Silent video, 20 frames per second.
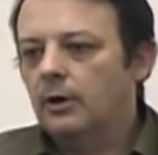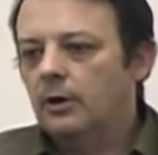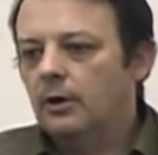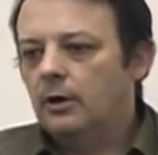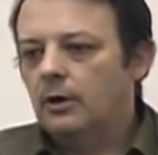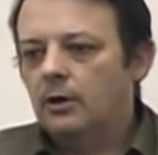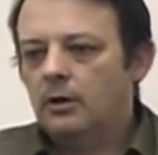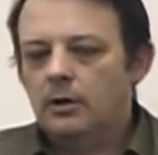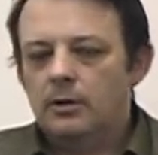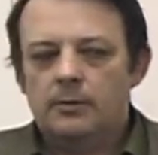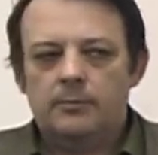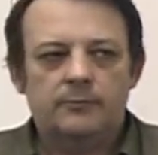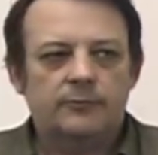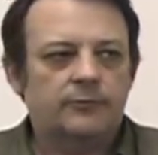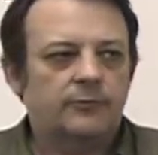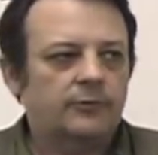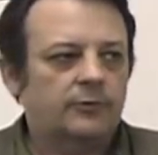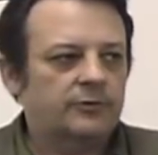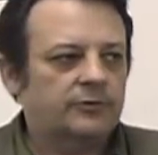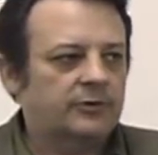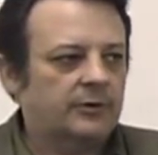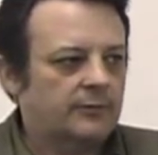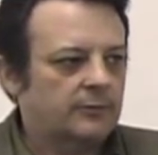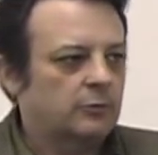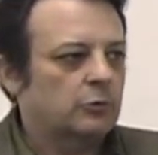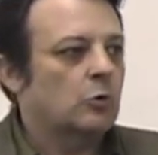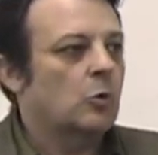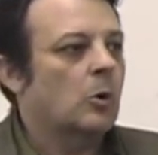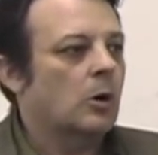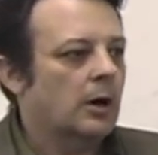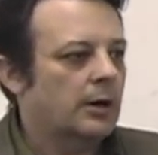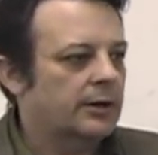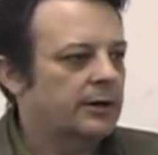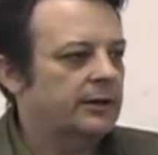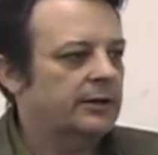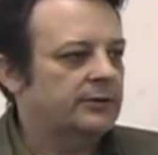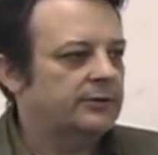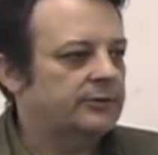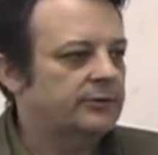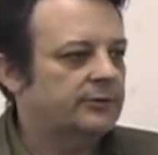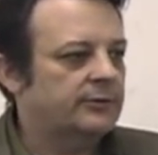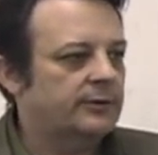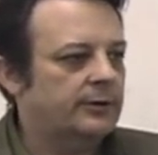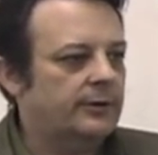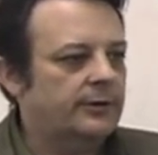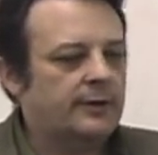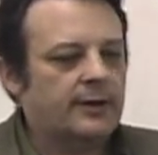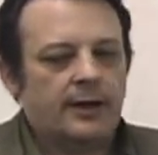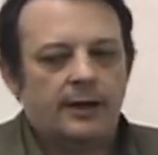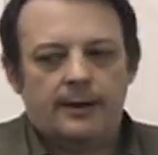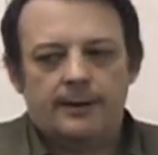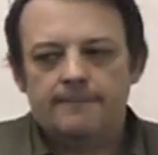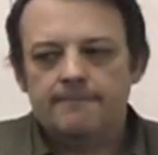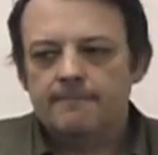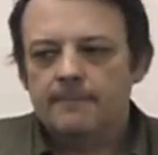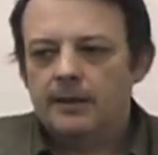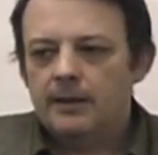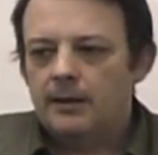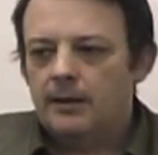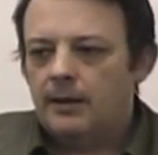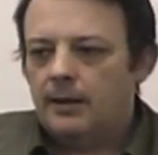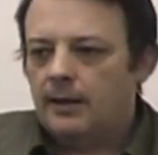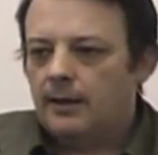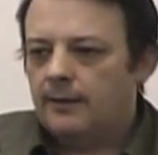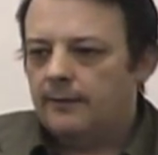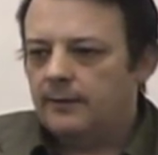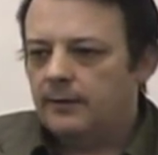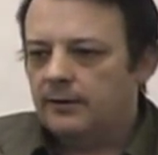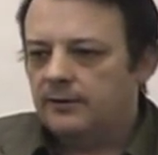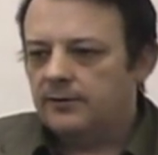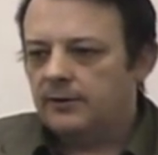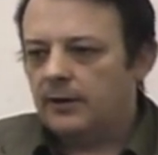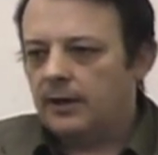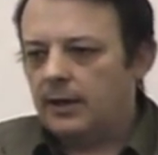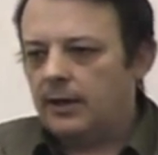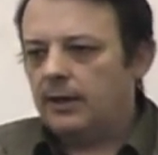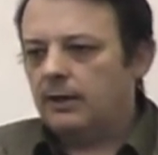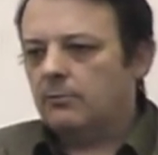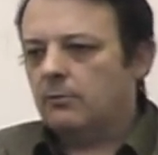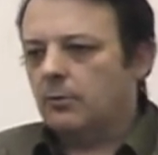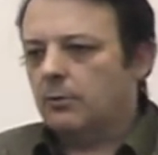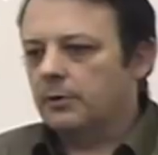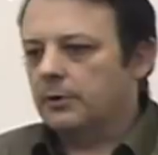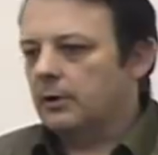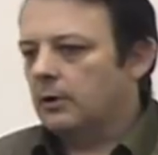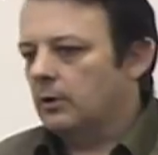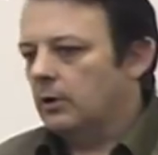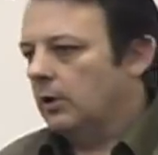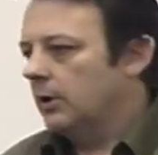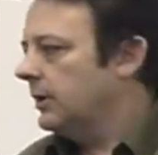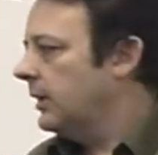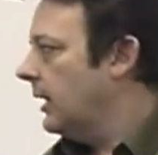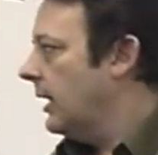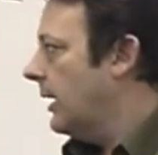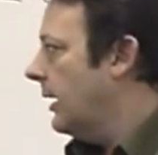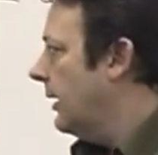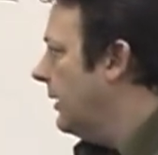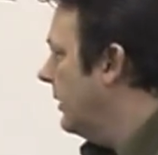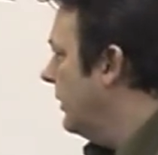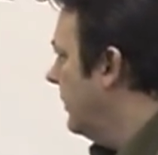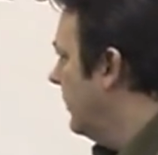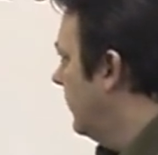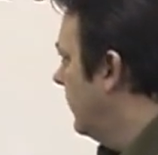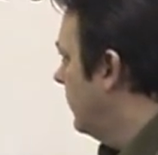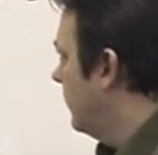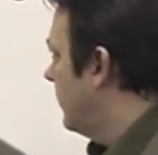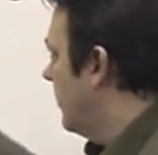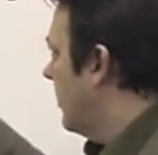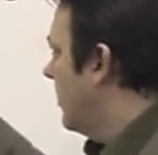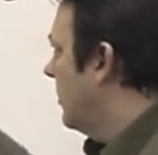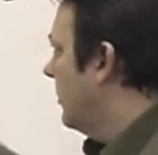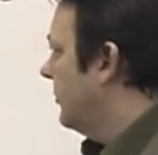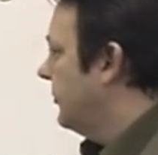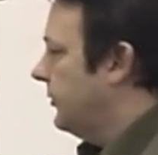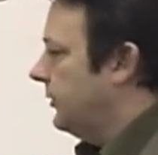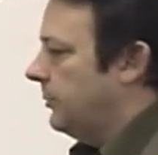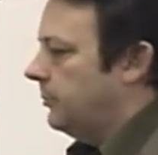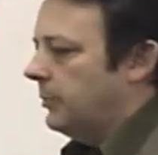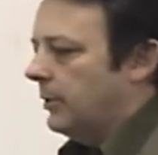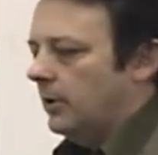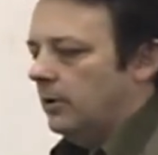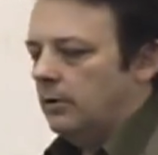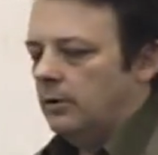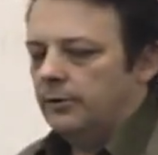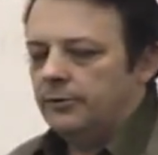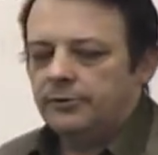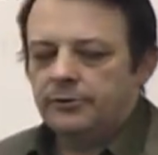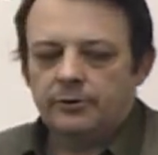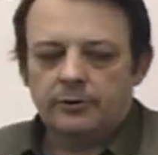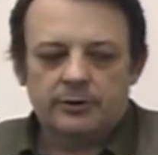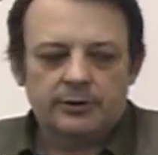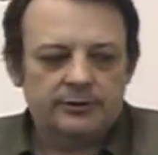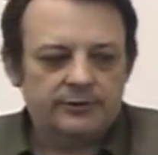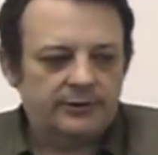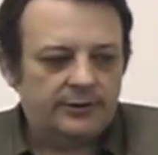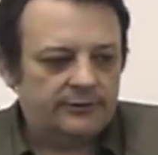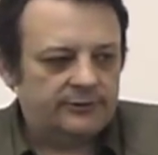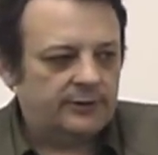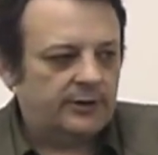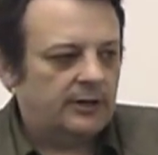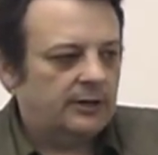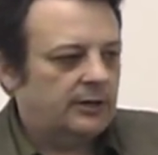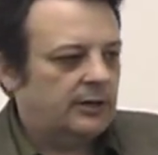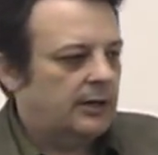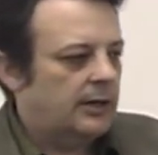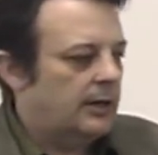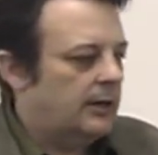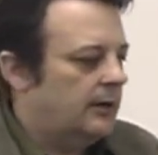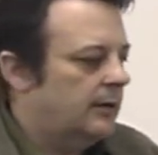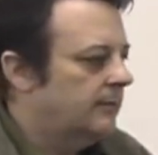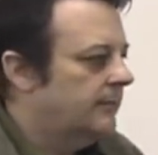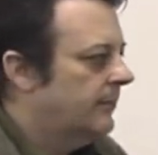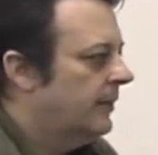for several quantities in that. And then today what we're going to look at is RLC parallel circuits, as I indicated.